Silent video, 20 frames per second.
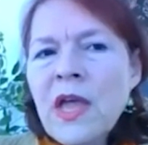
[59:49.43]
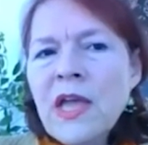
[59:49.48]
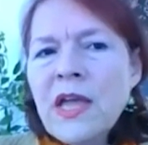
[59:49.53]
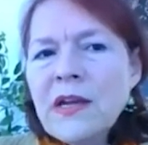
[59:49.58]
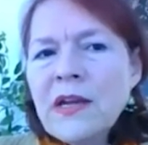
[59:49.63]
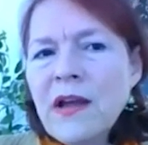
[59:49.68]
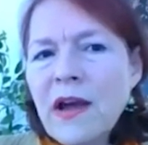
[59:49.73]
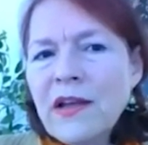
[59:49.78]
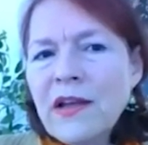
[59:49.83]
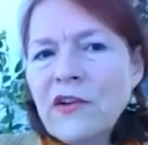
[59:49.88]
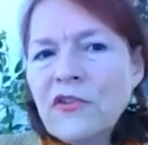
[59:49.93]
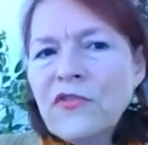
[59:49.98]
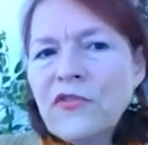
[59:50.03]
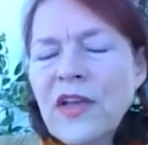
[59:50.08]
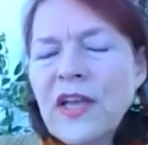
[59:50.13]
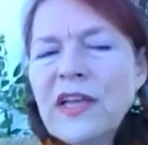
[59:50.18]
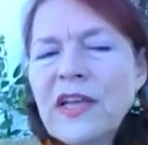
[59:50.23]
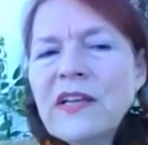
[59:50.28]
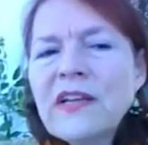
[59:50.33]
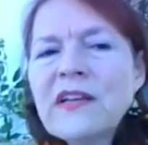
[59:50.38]
In
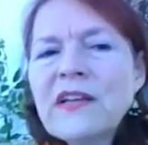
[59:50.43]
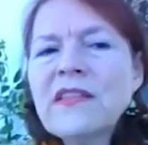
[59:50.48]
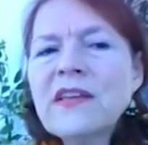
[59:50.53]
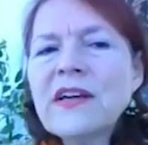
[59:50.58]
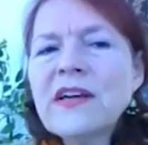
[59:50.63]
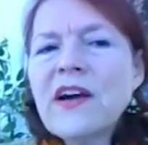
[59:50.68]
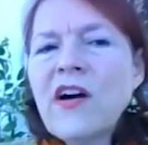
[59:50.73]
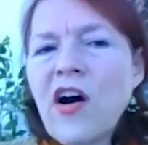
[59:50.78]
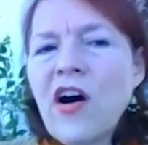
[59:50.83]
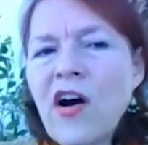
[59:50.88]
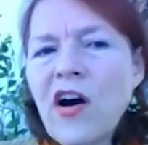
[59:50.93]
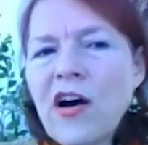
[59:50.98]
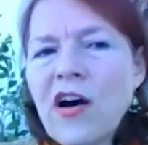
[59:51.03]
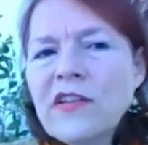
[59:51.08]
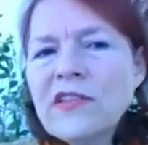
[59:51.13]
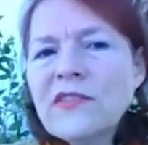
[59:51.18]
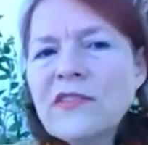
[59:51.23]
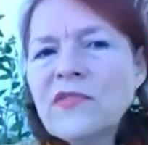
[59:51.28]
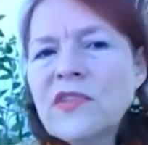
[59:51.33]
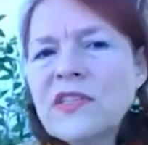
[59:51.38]
Ayurveda, the
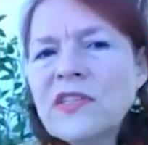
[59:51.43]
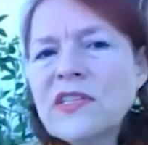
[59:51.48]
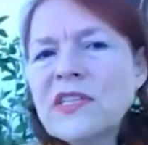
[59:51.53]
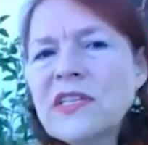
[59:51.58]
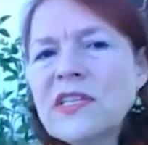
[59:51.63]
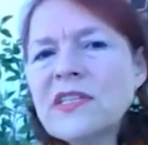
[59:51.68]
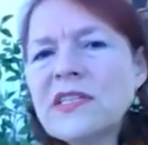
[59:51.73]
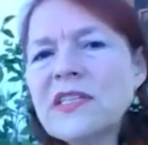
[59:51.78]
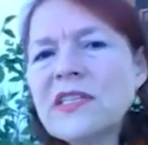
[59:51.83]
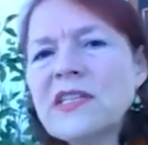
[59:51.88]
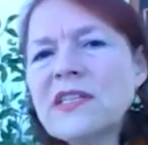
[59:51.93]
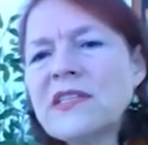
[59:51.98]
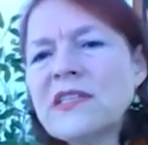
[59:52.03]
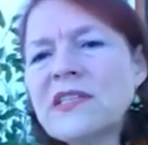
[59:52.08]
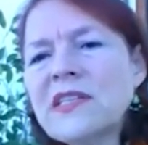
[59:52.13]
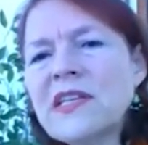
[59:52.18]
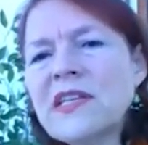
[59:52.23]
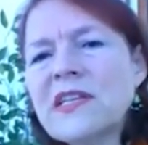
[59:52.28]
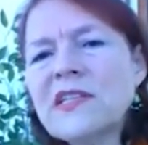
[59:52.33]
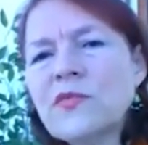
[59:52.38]
cause of disease
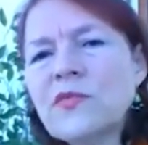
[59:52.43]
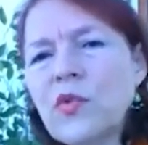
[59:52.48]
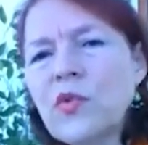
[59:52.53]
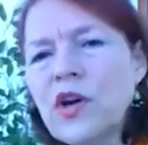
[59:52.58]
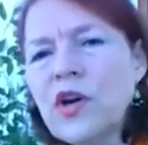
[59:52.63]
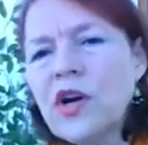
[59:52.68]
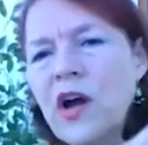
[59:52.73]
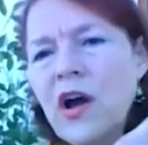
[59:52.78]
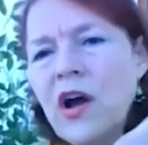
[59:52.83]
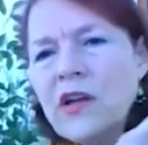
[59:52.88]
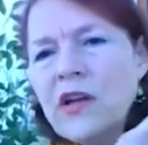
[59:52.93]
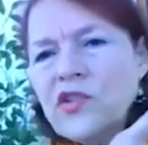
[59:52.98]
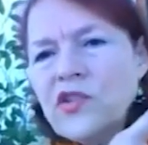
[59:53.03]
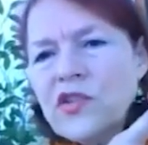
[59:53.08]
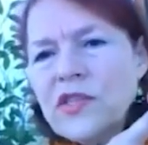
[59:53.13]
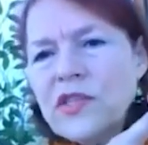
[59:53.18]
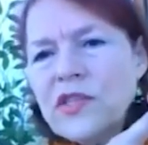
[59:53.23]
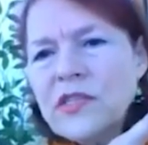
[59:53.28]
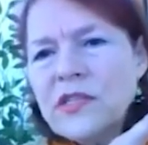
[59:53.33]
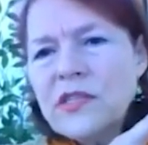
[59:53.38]
exists where
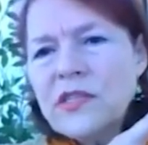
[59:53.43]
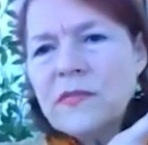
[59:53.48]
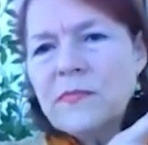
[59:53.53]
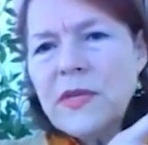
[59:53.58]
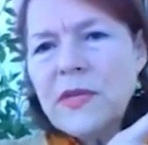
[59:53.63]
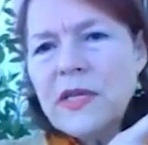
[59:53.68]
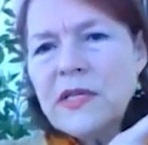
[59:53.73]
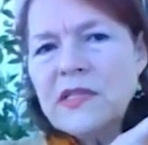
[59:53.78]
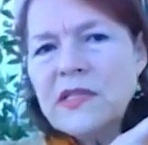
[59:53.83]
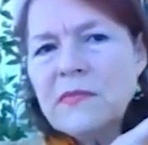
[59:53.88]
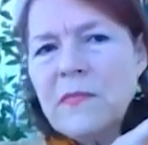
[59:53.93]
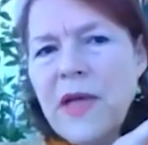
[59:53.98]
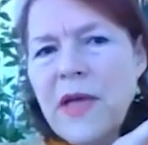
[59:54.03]
consciousness meets